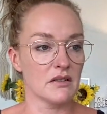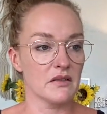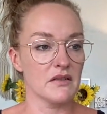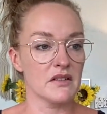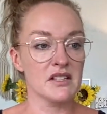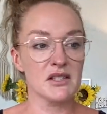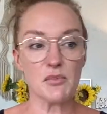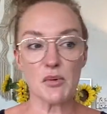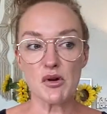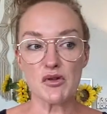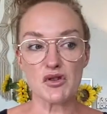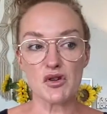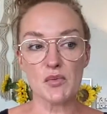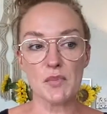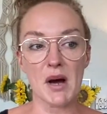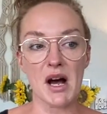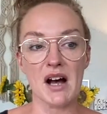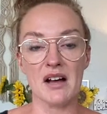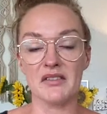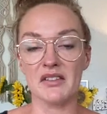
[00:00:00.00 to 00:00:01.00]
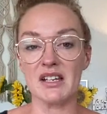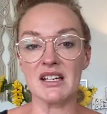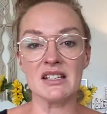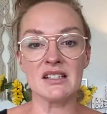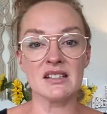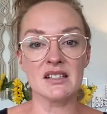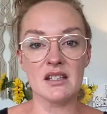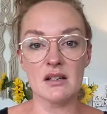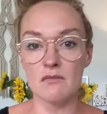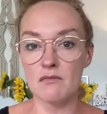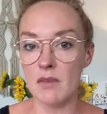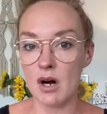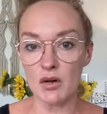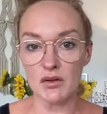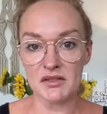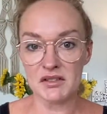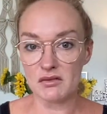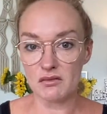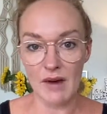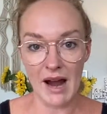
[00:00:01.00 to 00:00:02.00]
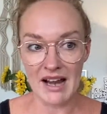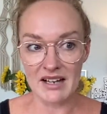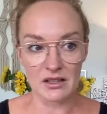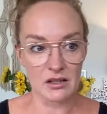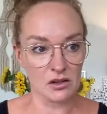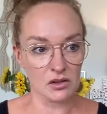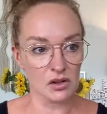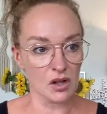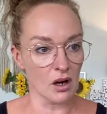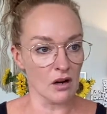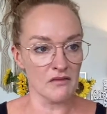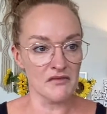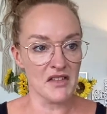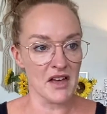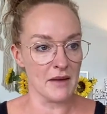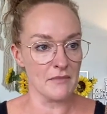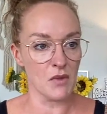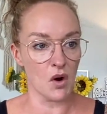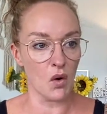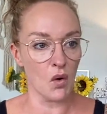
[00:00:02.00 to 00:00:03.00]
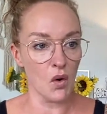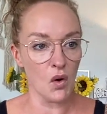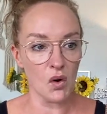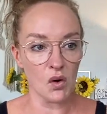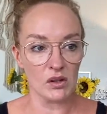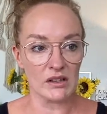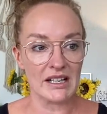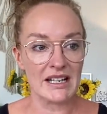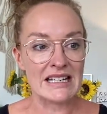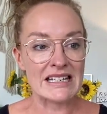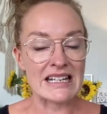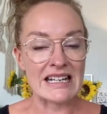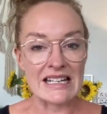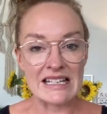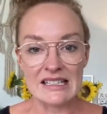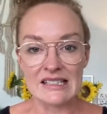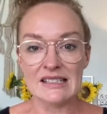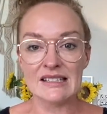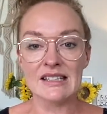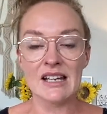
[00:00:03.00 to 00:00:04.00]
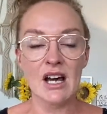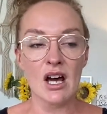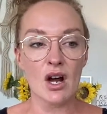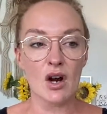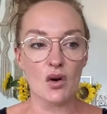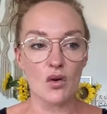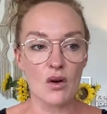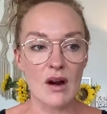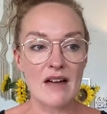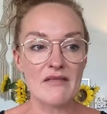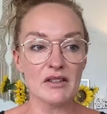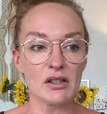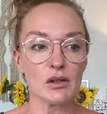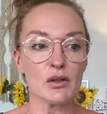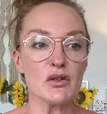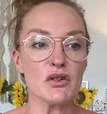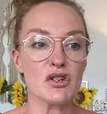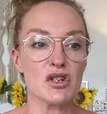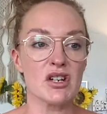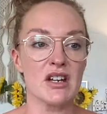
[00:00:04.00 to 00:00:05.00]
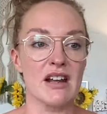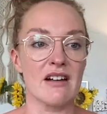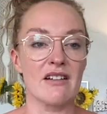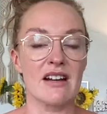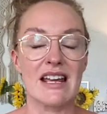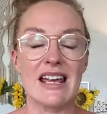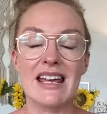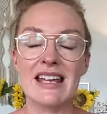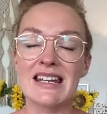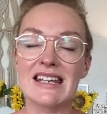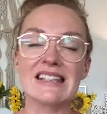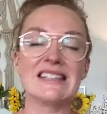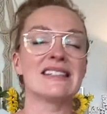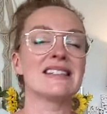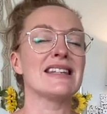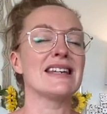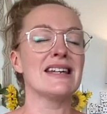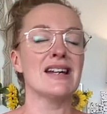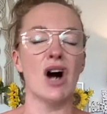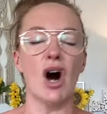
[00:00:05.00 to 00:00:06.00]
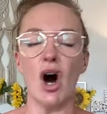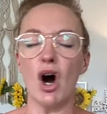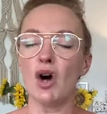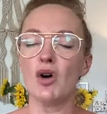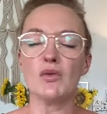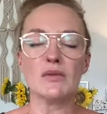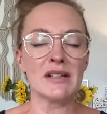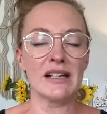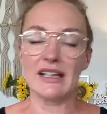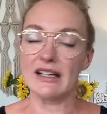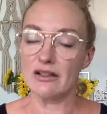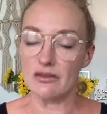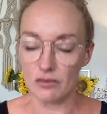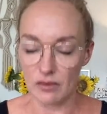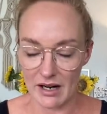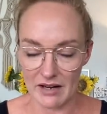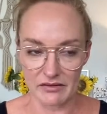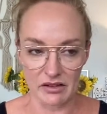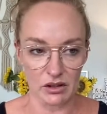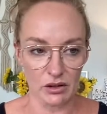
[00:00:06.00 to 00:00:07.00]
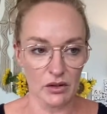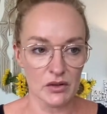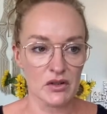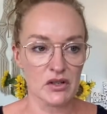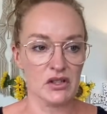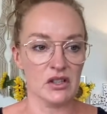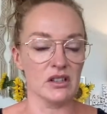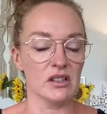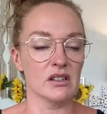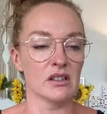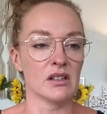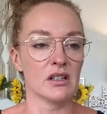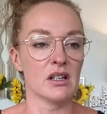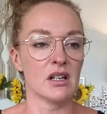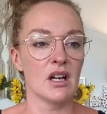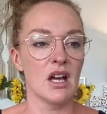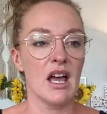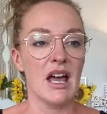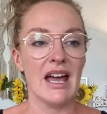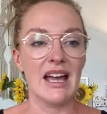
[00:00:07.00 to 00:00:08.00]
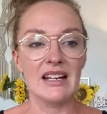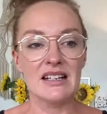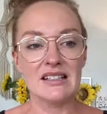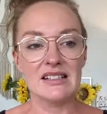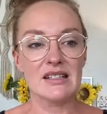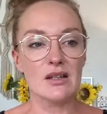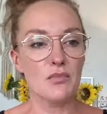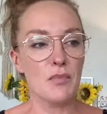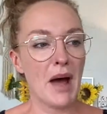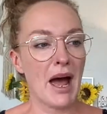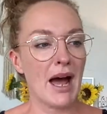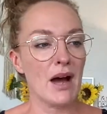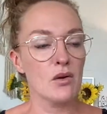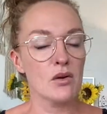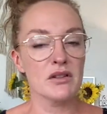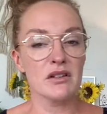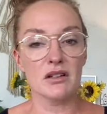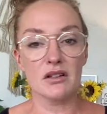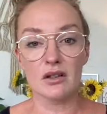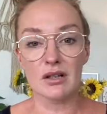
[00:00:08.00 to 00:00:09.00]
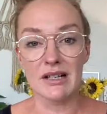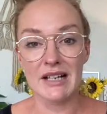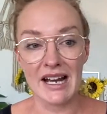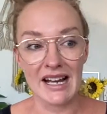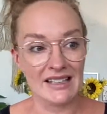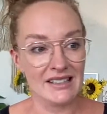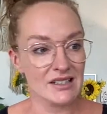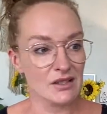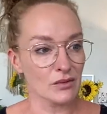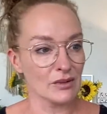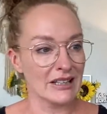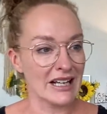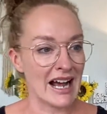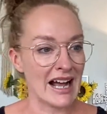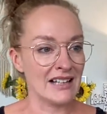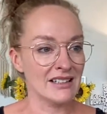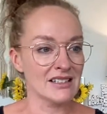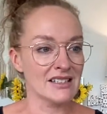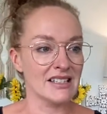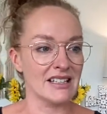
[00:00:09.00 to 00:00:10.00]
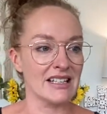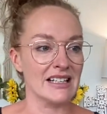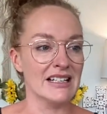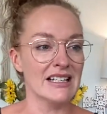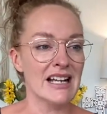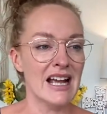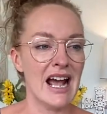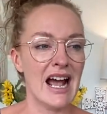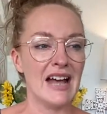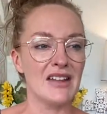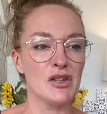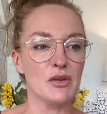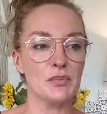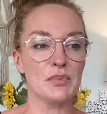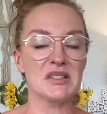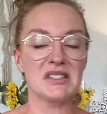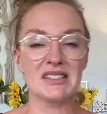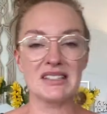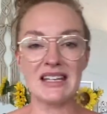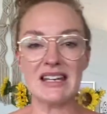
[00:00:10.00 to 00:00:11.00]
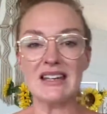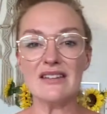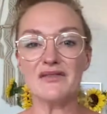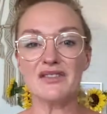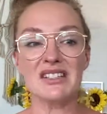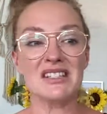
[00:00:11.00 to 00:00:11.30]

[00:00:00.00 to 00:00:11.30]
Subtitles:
The spiritual path is the most radical of them all. It is revolutionary. It is the only revolution. It is the power that creates reality. And the perceived